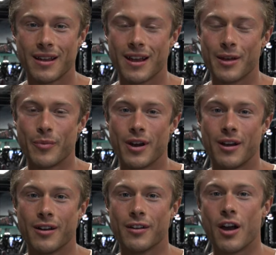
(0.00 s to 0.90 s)
I'm
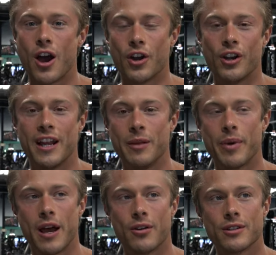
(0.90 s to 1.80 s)
180
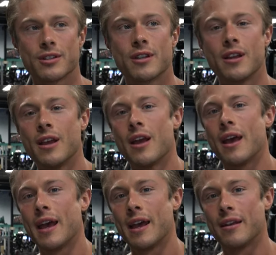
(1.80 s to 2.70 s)
pounds
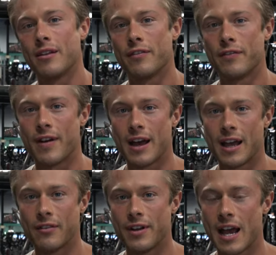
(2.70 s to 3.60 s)
at
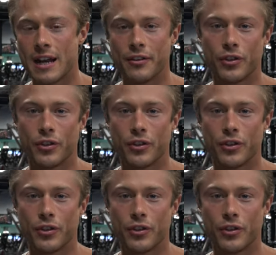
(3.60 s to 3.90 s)
5'9¾".